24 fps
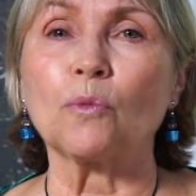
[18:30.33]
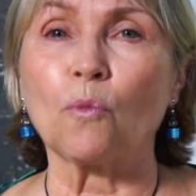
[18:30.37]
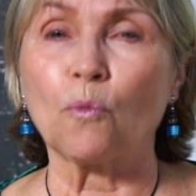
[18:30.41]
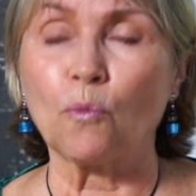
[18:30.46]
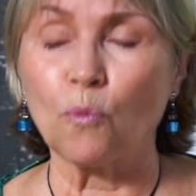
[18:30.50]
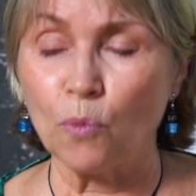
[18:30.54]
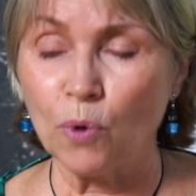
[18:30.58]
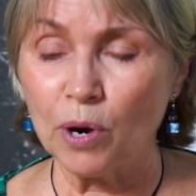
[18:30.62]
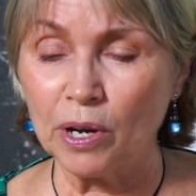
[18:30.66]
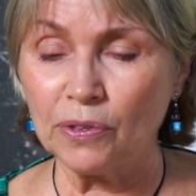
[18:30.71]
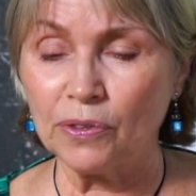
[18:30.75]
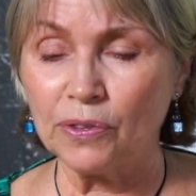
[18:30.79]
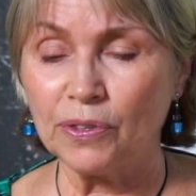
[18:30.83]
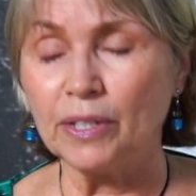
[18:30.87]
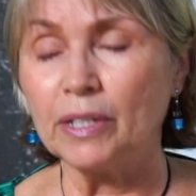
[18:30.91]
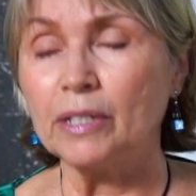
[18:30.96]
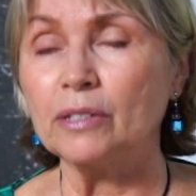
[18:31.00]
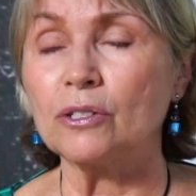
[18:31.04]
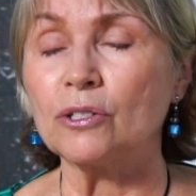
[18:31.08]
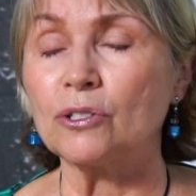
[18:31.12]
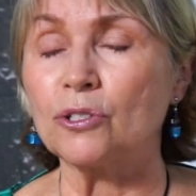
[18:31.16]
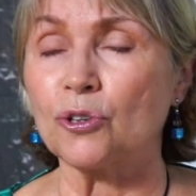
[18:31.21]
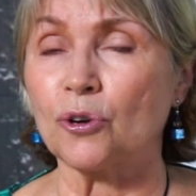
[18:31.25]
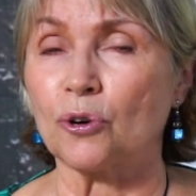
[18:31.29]
with the
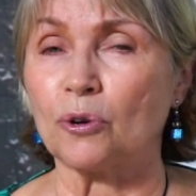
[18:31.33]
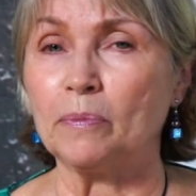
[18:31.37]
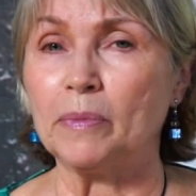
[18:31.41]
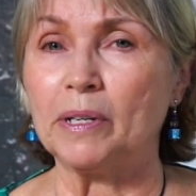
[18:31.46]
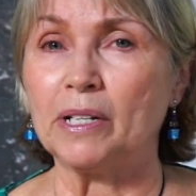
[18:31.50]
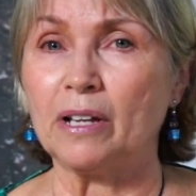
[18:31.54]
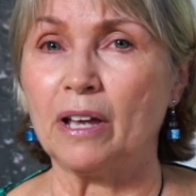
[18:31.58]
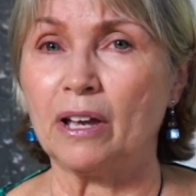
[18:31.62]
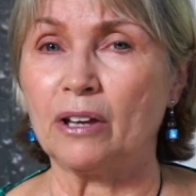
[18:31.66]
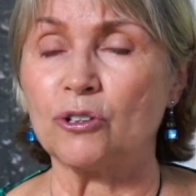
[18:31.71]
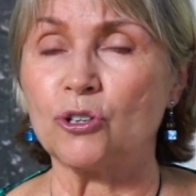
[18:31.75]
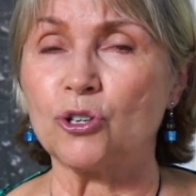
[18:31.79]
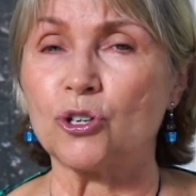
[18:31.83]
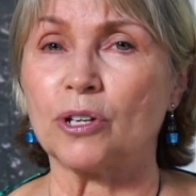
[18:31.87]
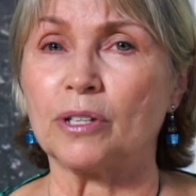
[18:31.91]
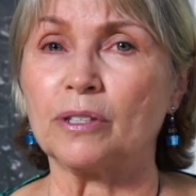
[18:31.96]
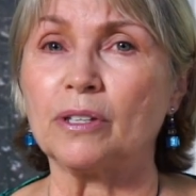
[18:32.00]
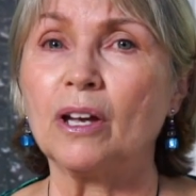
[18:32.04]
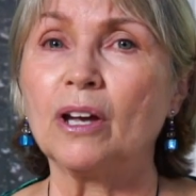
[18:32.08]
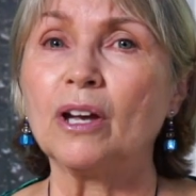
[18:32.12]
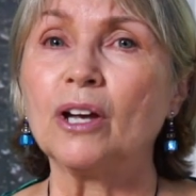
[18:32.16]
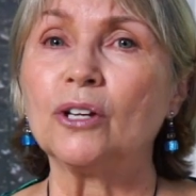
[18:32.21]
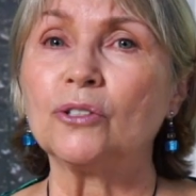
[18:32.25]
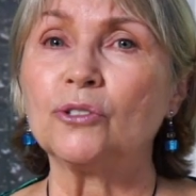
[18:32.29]

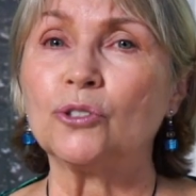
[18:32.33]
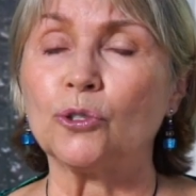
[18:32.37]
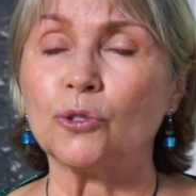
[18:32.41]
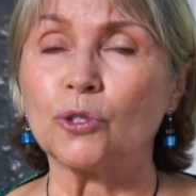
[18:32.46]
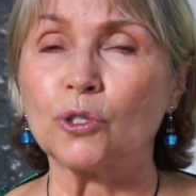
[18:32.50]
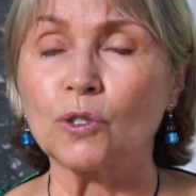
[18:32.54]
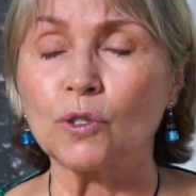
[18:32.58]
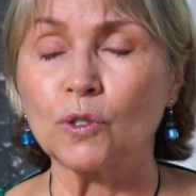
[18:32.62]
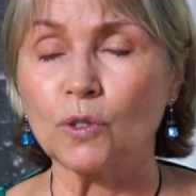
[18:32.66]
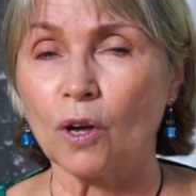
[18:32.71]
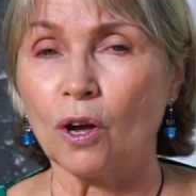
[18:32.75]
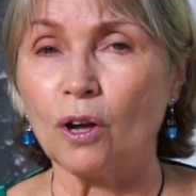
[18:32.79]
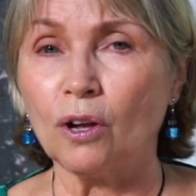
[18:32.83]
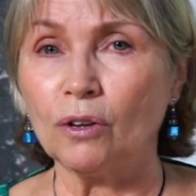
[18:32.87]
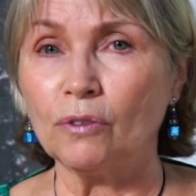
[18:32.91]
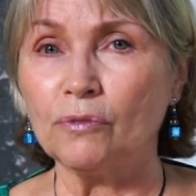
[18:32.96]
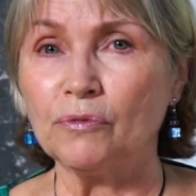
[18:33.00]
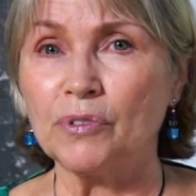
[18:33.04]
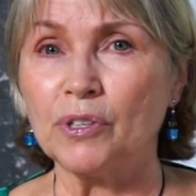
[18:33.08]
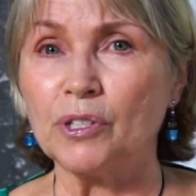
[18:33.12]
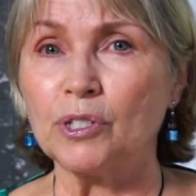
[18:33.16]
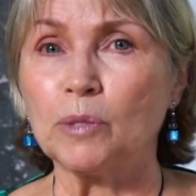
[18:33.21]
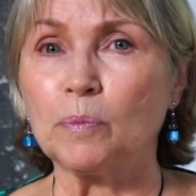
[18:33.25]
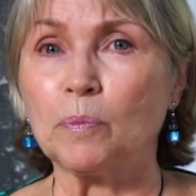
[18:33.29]
determination to
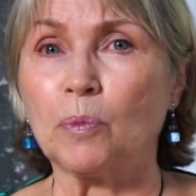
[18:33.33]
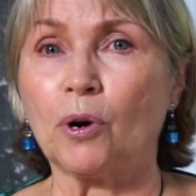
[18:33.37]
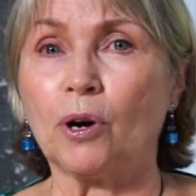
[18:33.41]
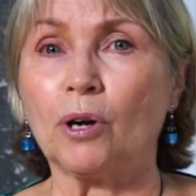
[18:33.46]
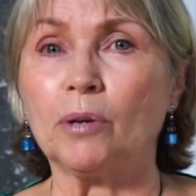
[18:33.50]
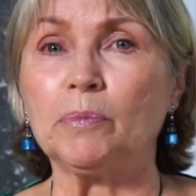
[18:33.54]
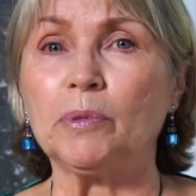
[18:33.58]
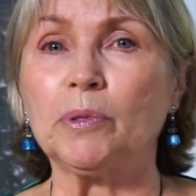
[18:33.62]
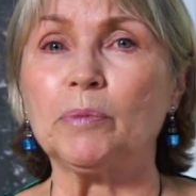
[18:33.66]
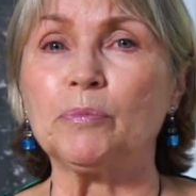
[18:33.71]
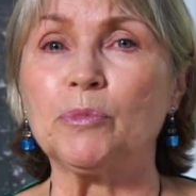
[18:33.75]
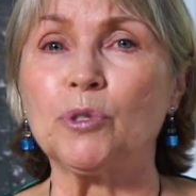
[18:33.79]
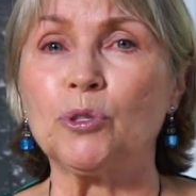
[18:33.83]
solve this problem,